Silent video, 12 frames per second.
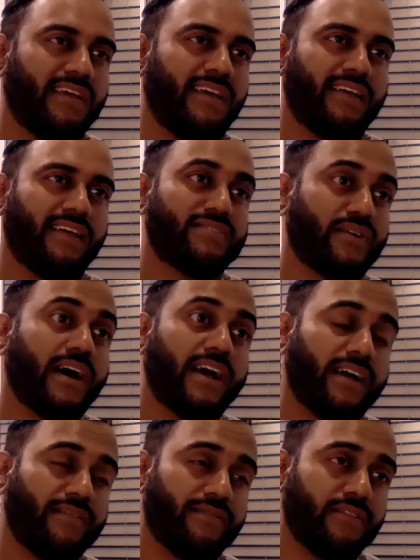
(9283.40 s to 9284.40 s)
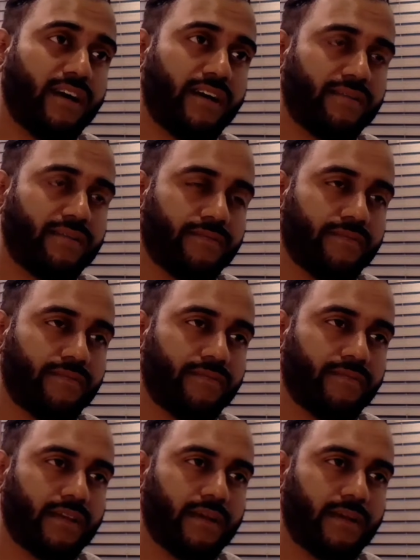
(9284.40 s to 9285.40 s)
And so I have a lot of
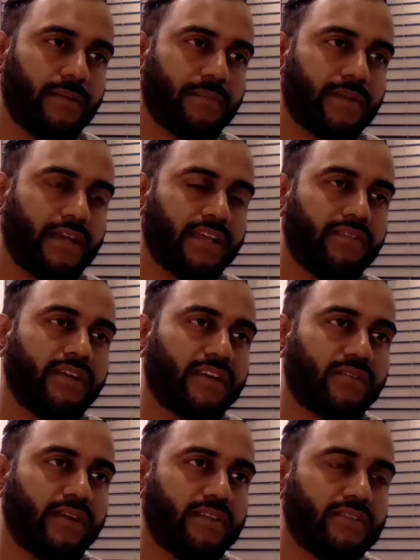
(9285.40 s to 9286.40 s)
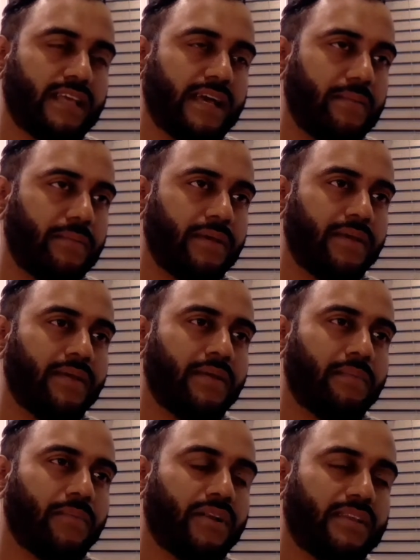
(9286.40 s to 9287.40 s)
I give a lot of credit to that.
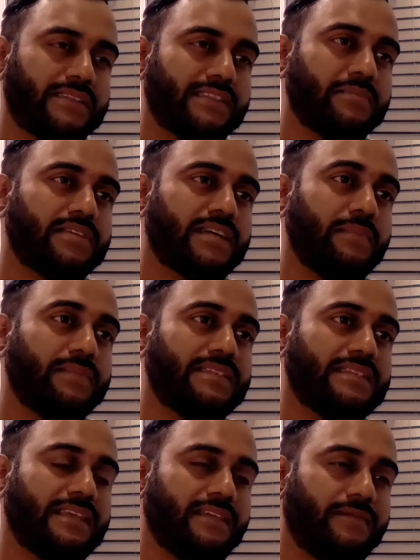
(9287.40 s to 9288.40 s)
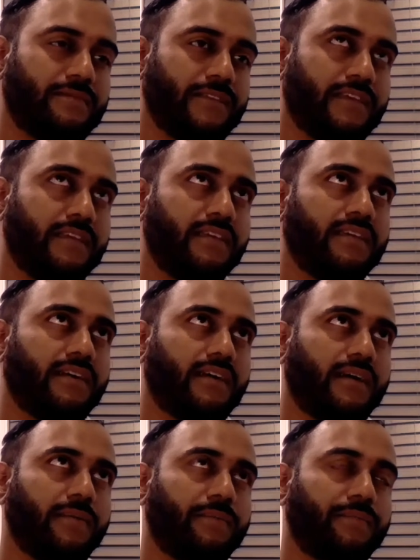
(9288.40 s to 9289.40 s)
But at the same time, if he
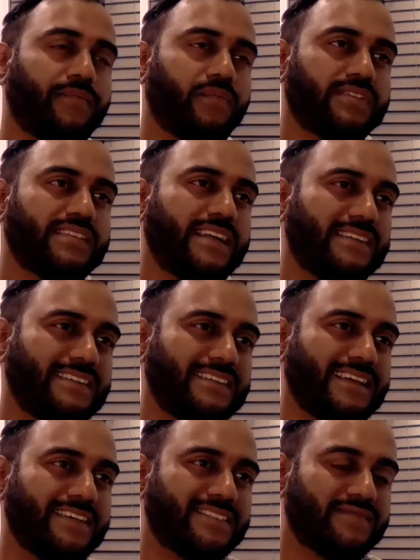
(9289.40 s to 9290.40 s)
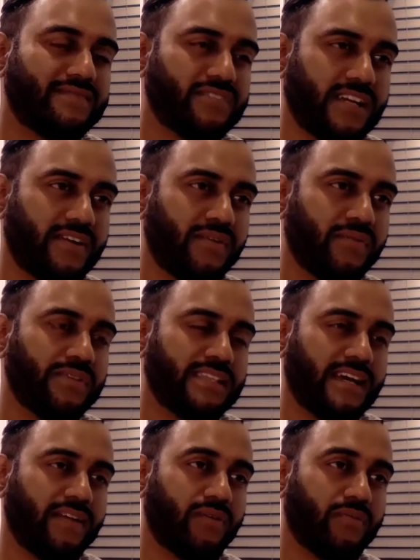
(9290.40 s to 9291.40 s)
was that an analysis of a shadow, was
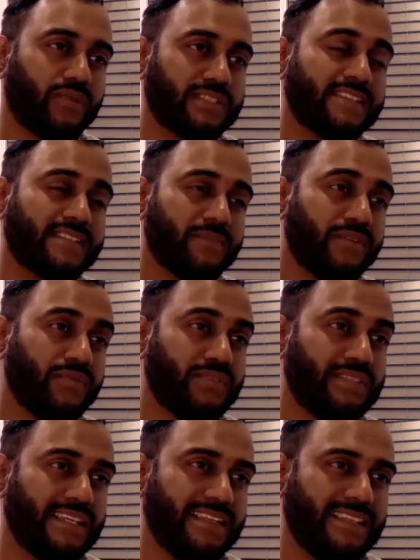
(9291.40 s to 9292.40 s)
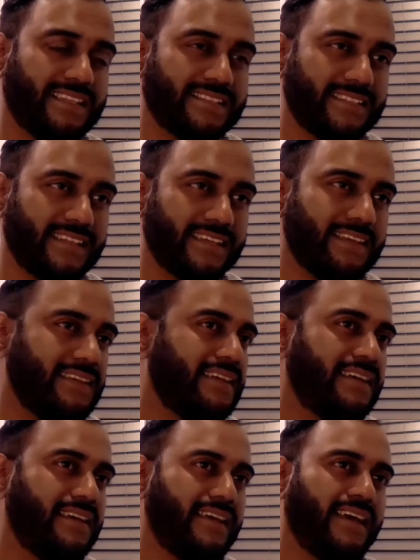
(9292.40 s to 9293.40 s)
that someone who did this thing
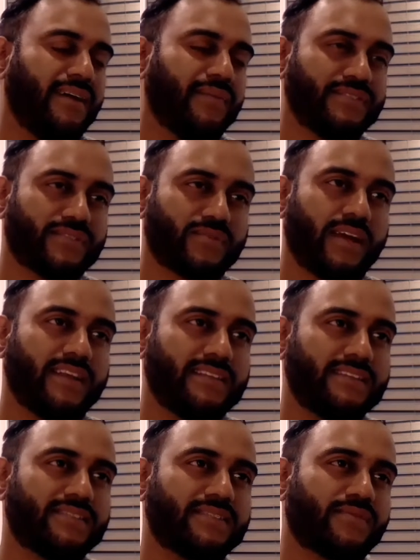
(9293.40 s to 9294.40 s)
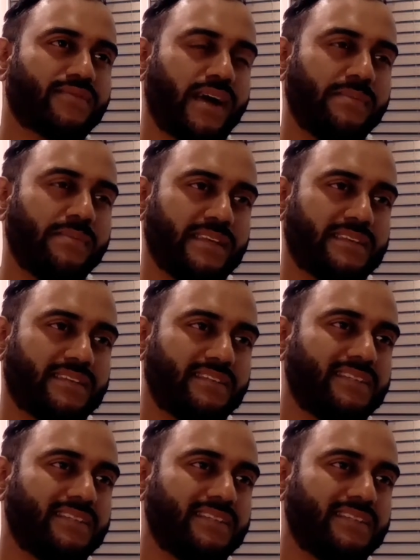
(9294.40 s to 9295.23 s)
and was trying to describe it,